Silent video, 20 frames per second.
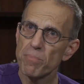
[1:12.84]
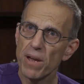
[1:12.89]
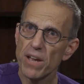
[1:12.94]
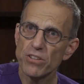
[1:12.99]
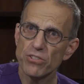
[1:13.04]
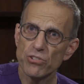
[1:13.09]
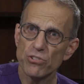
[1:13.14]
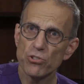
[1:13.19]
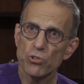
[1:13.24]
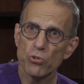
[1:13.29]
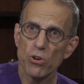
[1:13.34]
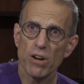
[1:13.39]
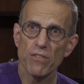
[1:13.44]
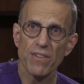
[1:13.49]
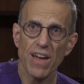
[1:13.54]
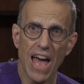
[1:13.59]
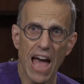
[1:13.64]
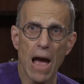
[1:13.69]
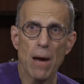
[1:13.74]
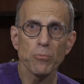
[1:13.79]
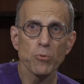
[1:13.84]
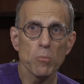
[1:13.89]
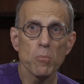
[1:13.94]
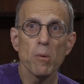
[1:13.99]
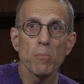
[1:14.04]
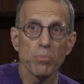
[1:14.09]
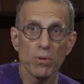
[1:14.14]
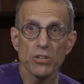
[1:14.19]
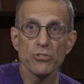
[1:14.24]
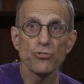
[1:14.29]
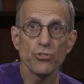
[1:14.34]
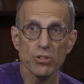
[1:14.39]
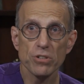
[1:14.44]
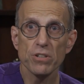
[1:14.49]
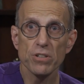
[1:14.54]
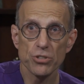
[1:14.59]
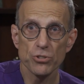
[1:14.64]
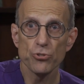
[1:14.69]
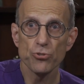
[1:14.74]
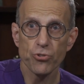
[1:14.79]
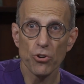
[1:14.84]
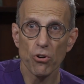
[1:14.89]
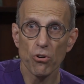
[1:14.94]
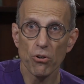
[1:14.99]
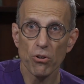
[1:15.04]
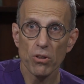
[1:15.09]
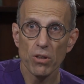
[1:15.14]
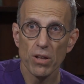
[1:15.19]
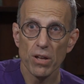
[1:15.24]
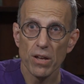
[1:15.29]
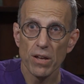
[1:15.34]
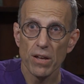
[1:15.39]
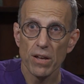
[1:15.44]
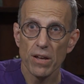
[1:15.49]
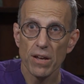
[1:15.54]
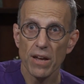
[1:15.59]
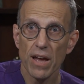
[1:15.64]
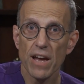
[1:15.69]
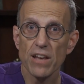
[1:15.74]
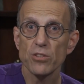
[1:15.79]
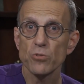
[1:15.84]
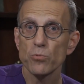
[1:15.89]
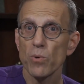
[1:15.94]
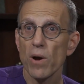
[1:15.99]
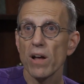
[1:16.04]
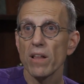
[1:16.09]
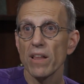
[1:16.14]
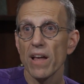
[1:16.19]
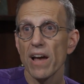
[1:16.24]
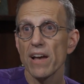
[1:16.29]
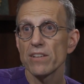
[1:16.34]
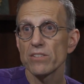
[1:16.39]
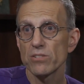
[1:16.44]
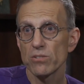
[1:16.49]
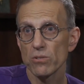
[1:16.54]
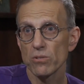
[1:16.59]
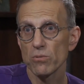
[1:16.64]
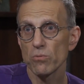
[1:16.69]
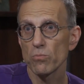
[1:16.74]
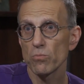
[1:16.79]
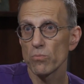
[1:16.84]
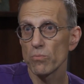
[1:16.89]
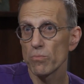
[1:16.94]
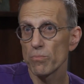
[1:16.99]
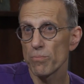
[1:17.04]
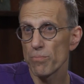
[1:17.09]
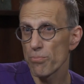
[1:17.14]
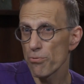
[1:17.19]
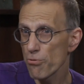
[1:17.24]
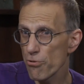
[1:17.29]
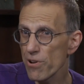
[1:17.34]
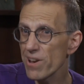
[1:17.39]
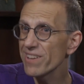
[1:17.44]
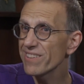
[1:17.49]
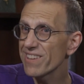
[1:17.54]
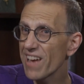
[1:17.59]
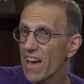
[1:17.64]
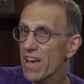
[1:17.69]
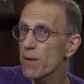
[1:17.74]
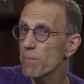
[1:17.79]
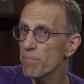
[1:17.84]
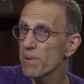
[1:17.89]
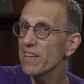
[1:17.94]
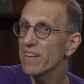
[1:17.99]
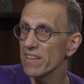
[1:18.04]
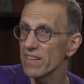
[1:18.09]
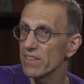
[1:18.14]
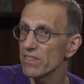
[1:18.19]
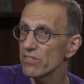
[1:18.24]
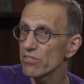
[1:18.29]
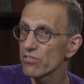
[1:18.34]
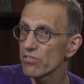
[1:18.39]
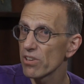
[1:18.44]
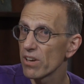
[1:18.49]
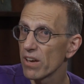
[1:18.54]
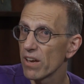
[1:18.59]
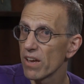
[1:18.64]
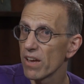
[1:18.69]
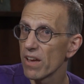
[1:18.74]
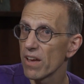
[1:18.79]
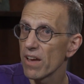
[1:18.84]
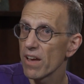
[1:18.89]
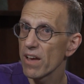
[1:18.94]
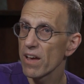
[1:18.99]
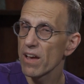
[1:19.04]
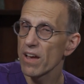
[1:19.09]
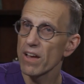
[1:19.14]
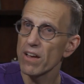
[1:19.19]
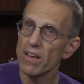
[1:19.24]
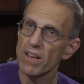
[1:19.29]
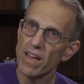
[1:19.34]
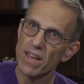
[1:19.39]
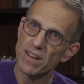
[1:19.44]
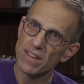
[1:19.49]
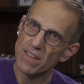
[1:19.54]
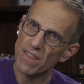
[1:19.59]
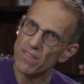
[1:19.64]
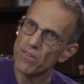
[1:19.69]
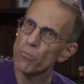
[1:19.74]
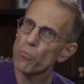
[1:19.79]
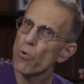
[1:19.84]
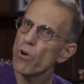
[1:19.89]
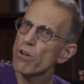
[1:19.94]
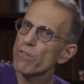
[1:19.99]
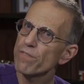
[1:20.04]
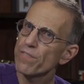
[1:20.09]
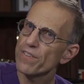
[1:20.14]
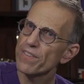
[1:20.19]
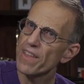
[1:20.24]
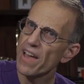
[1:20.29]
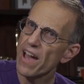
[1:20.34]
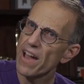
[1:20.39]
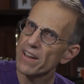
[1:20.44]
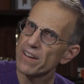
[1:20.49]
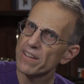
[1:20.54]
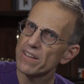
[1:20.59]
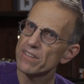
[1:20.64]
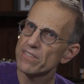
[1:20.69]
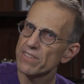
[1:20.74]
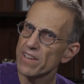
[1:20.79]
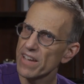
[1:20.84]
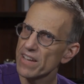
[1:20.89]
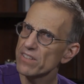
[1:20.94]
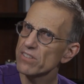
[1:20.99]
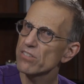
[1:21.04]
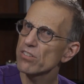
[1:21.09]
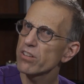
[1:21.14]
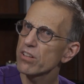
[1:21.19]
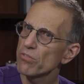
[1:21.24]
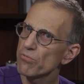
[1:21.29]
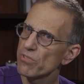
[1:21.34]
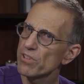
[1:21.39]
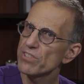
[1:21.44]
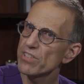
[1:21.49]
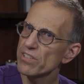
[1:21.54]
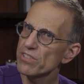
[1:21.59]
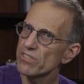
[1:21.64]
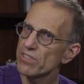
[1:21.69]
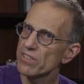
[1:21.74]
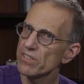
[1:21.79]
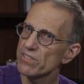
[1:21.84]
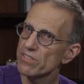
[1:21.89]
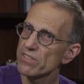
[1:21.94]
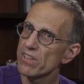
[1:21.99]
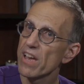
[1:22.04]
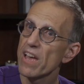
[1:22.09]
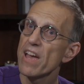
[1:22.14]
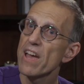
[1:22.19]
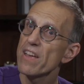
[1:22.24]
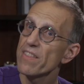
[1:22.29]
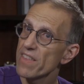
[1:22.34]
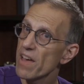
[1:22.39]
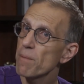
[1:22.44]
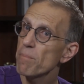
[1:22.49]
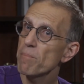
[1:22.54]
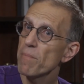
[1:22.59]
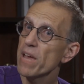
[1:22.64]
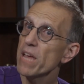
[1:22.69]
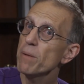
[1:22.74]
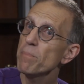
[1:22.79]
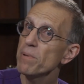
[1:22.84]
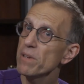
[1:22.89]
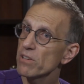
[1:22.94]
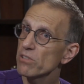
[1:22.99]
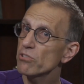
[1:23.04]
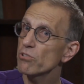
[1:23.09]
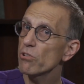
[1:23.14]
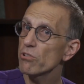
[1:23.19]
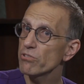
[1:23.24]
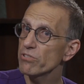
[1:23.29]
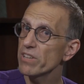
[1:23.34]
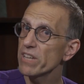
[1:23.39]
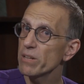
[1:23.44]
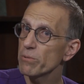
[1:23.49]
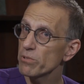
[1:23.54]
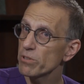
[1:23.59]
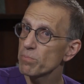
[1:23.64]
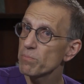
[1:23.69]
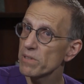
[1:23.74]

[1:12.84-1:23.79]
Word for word: patients who have abnormal blood sugar control, as well as pre-diabetes, and another word for that is insulin resistance, that may be associated with